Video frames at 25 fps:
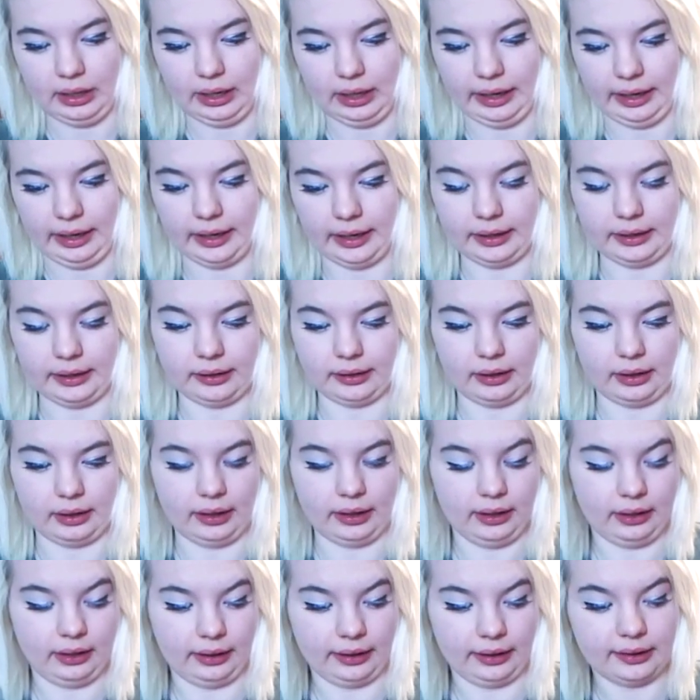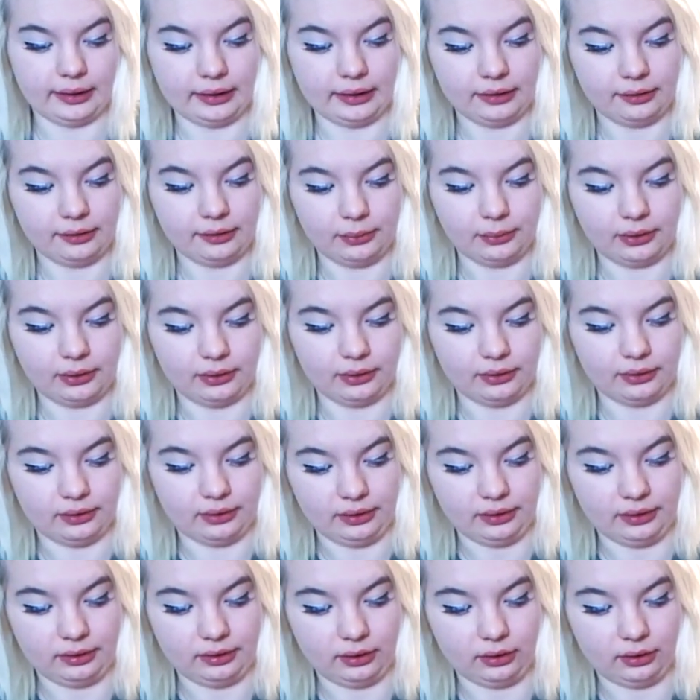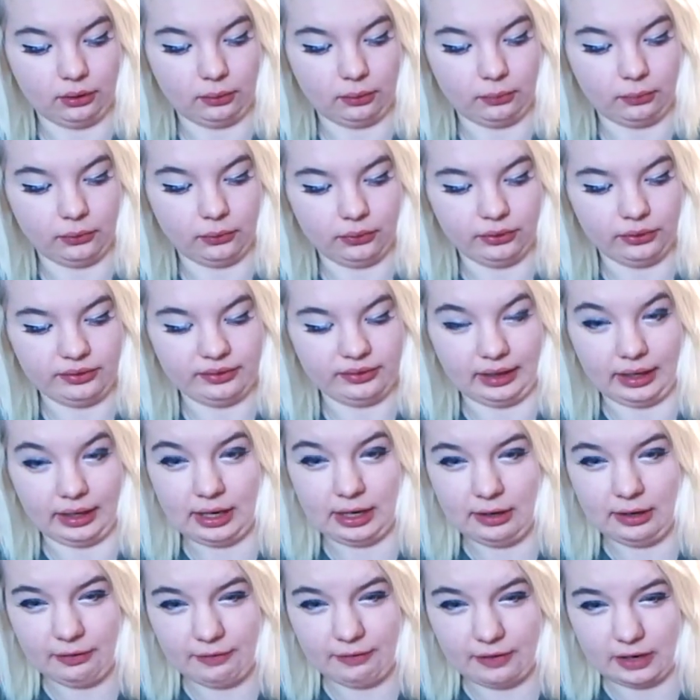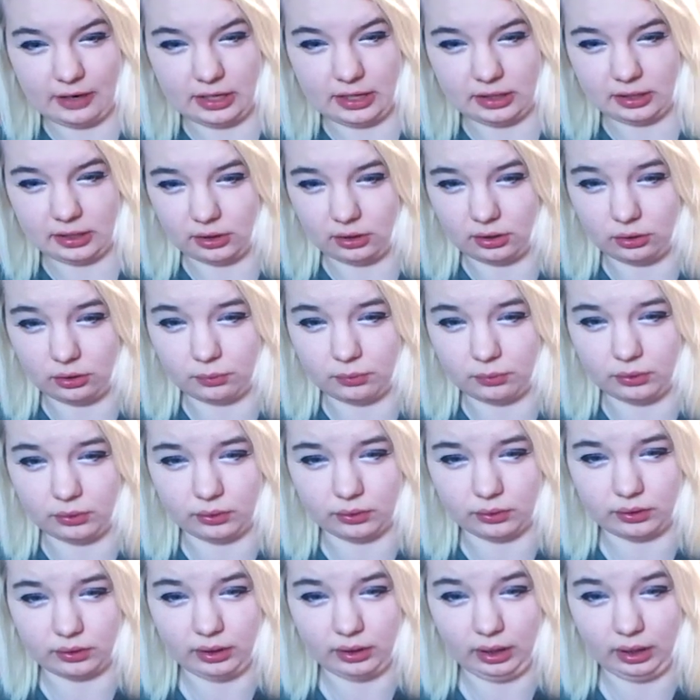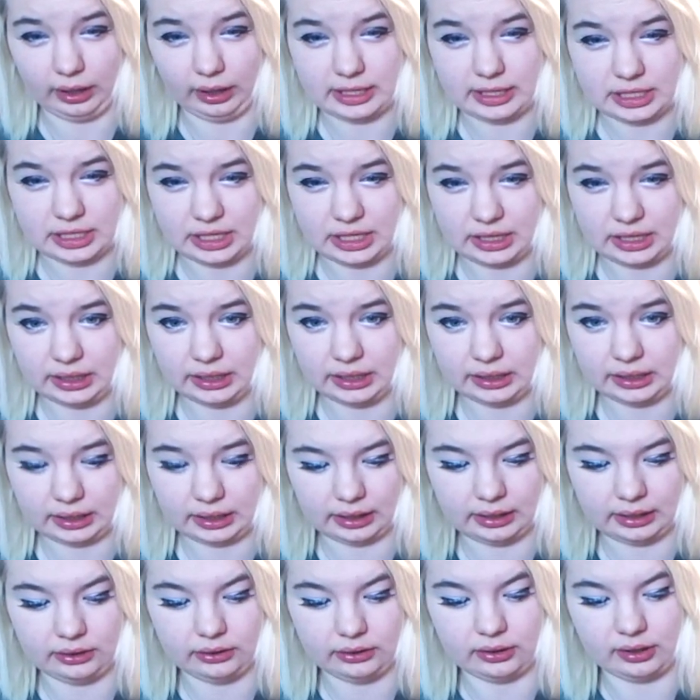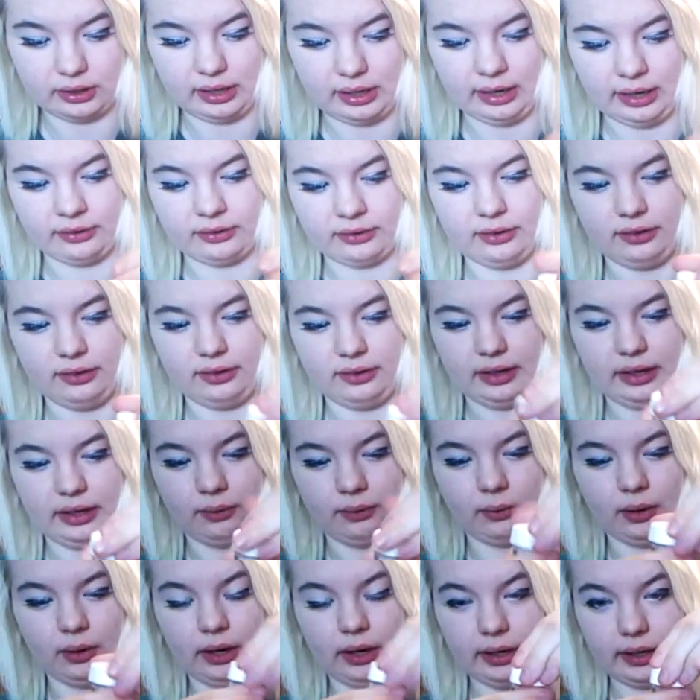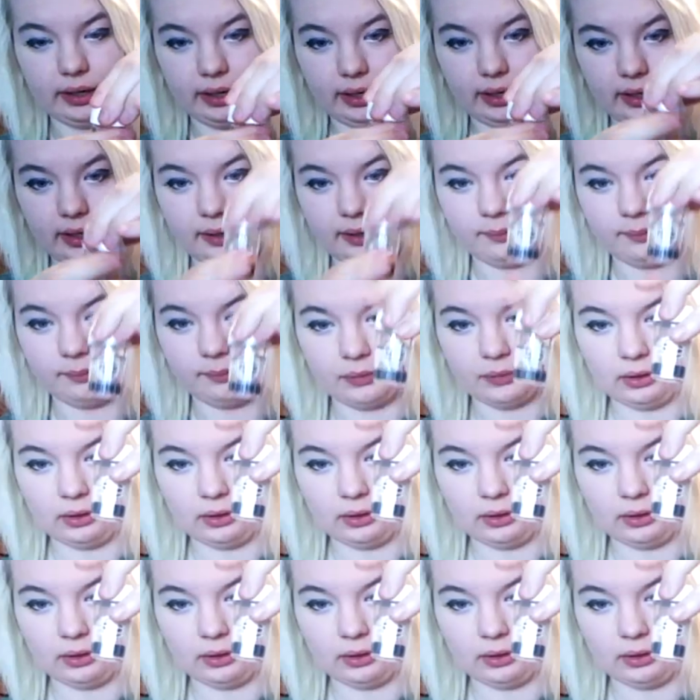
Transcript: And I like this because it's a lot more safe, it's a lot more hygienic, and you can actually see it working.